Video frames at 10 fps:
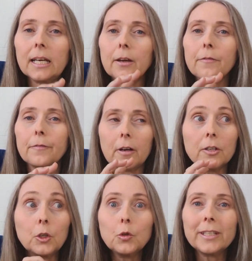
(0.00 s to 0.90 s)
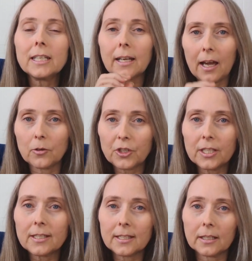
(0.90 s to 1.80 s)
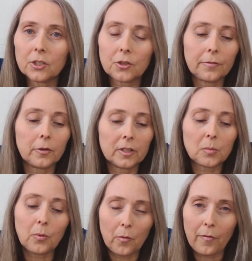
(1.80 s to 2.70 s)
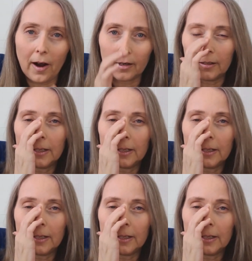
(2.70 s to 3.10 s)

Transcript: a unique energy signature for this profile.